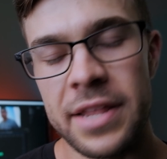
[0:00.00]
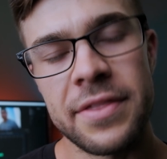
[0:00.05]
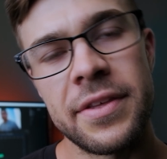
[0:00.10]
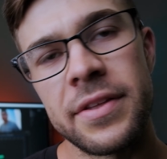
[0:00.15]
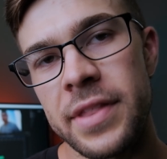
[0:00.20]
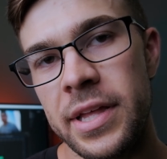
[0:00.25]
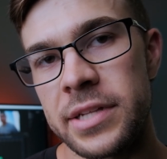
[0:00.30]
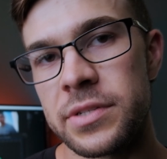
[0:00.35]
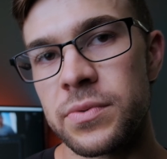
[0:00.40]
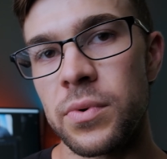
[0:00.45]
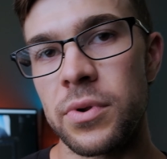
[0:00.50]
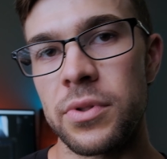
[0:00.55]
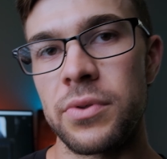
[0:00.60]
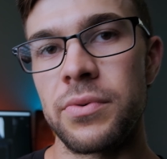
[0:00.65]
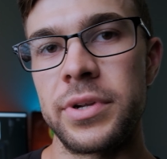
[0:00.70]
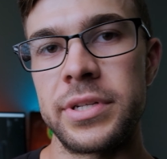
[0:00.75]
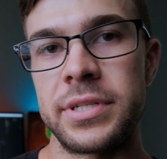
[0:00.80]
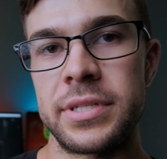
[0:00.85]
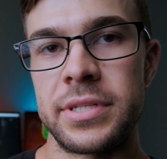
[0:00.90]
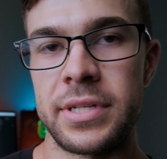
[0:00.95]
I think that's one of the
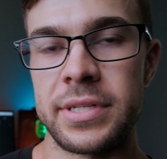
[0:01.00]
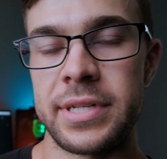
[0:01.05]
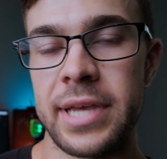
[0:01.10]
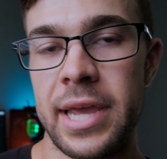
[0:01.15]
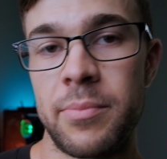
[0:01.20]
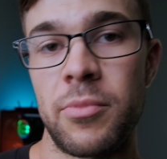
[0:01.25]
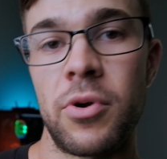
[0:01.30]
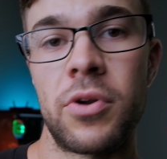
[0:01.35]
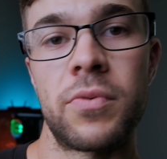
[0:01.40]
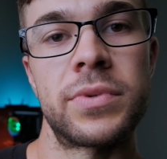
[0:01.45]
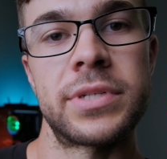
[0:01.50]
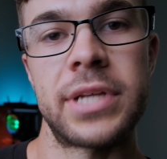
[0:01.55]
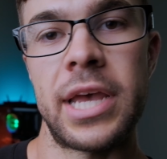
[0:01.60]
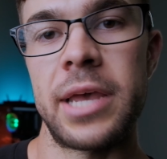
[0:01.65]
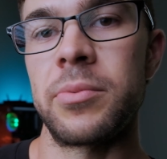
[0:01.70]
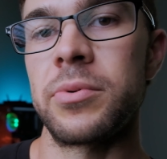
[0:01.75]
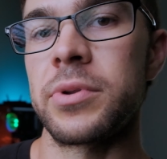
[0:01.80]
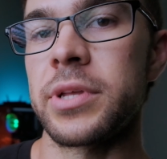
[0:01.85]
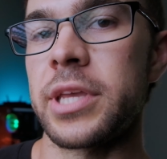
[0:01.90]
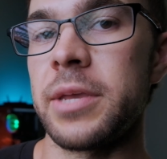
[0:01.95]
reasons that Tamron was
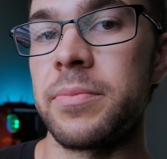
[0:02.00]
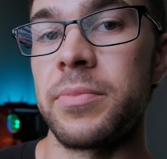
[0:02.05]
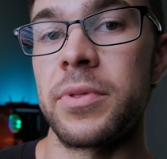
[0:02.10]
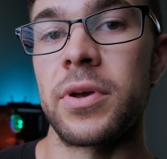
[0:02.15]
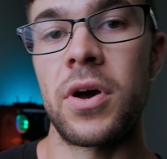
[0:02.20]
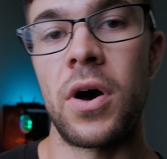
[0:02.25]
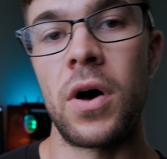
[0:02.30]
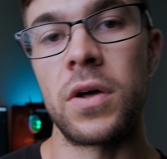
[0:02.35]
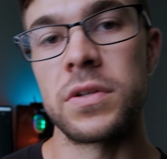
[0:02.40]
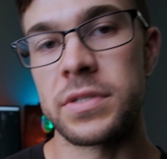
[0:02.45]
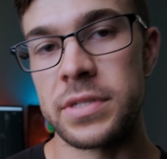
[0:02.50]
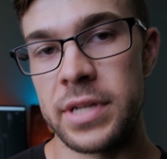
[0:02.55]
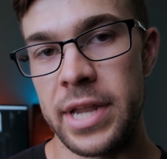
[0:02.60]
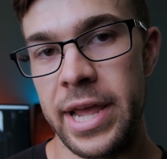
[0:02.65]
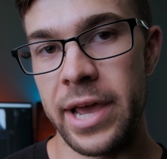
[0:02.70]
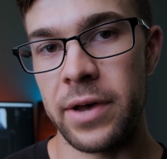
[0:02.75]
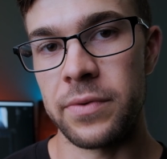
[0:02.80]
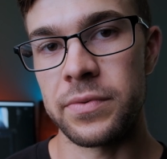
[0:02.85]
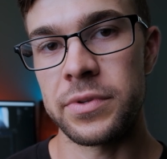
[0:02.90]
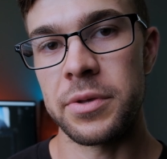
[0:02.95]
able to keep the cost
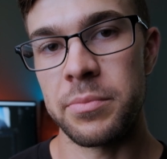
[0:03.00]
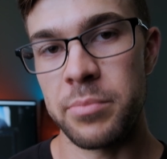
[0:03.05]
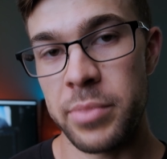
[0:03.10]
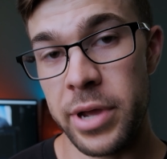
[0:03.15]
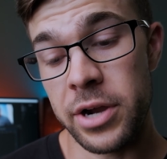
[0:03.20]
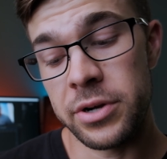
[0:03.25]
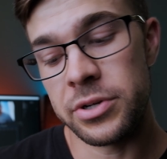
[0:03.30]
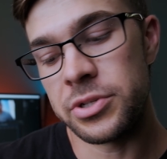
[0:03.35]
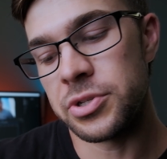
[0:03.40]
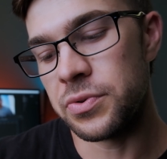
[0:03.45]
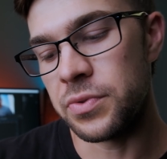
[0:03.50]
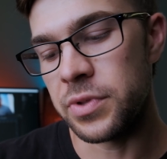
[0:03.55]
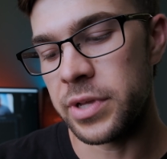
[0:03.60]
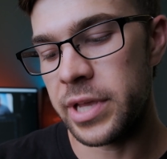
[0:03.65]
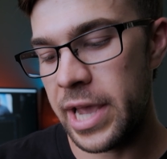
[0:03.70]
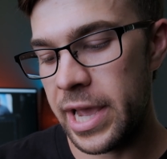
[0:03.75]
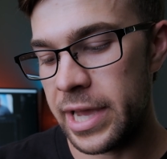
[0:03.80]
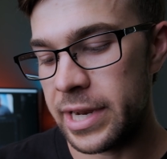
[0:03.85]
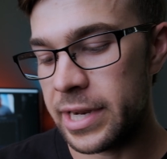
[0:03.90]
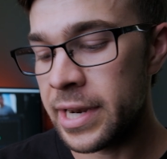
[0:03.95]
down compared to the
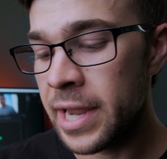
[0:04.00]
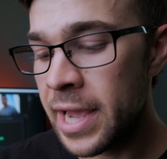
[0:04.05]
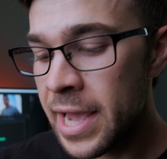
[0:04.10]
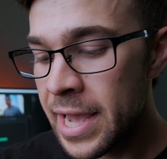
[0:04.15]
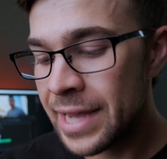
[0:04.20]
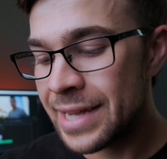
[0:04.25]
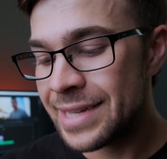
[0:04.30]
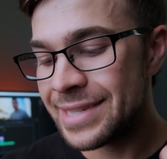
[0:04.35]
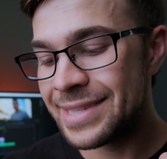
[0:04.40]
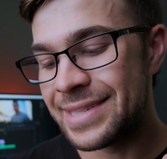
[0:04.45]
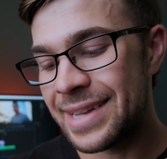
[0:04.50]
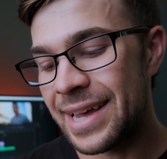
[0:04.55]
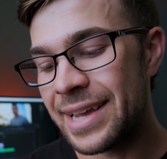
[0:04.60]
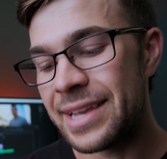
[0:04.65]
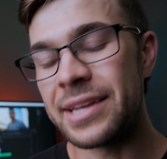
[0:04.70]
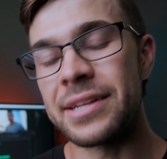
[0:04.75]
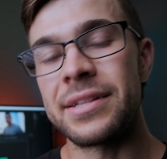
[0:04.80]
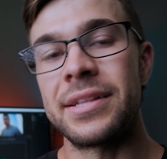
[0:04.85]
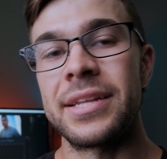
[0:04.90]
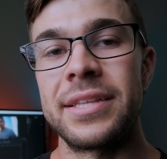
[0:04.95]
Canon.
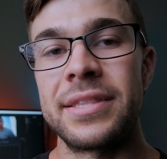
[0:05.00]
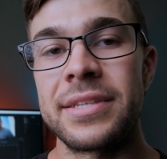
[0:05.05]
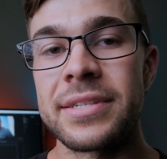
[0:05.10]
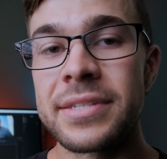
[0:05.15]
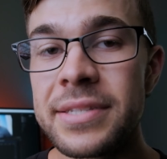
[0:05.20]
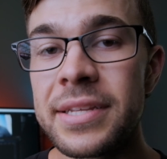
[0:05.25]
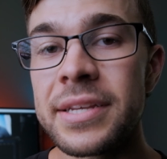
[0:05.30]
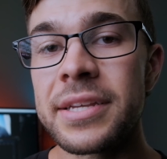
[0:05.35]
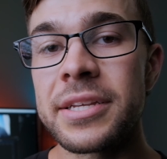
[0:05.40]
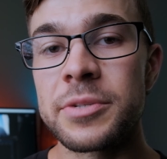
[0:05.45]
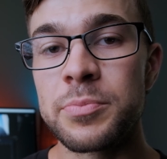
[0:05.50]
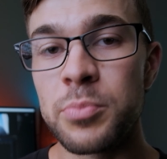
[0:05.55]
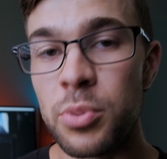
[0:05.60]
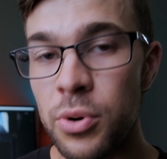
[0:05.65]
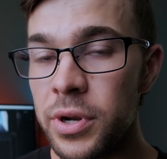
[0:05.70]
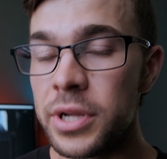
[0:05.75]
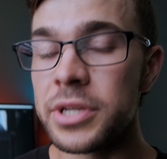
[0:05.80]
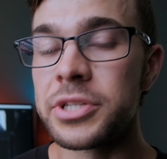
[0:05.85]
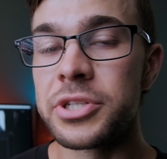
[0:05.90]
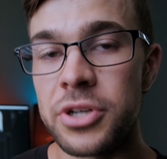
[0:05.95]
Secondly, this thing is
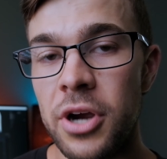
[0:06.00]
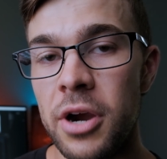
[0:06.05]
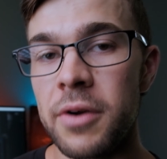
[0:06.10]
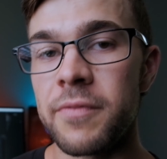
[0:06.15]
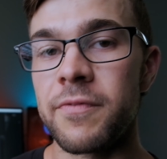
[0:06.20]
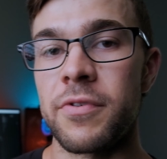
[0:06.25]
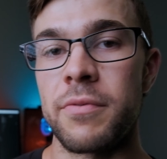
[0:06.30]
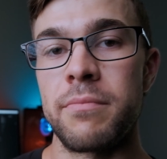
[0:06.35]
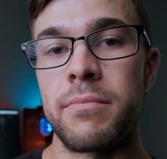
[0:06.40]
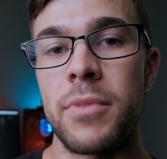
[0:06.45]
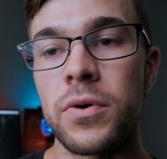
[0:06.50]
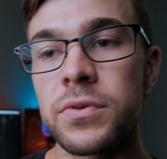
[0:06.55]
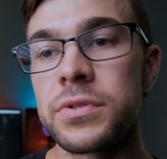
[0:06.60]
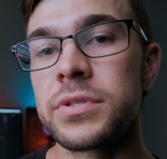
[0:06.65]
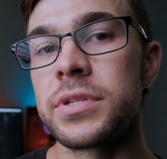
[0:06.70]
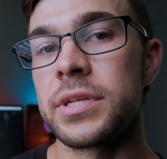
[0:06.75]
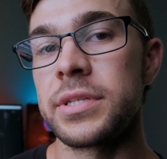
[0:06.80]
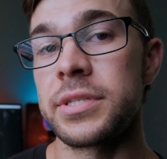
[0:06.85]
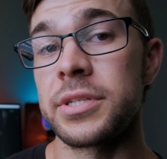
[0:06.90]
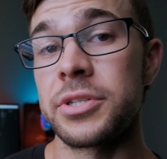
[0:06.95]
pretty sharp for
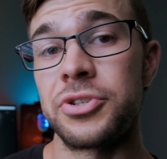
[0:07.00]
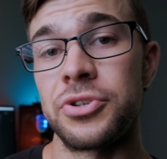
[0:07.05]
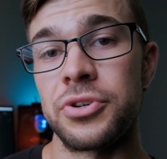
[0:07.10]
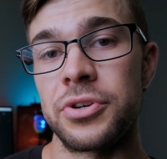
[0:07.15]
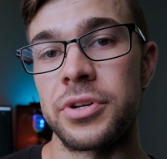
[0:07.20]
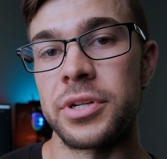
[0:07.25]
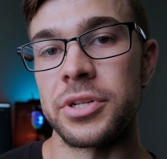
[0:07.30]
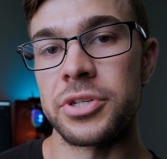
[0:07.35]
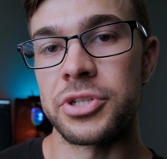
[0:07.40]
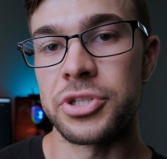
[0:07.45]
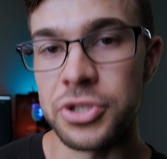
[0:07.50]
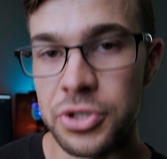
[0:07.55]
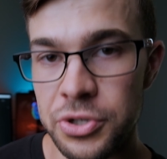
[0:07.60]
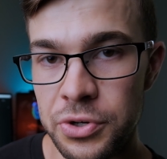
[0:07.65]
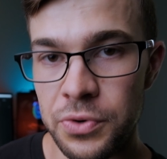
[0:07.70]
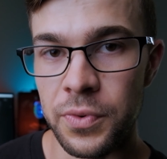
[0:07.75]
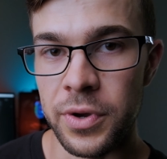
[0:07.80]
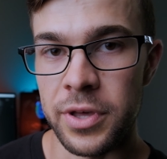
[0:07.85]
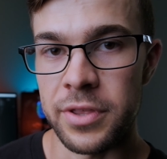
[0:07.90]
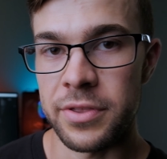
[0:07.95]
most things that you're gonna
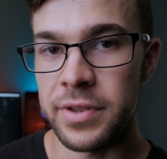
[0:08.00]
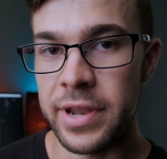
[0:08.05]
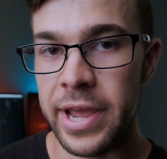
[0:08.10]
shoot with.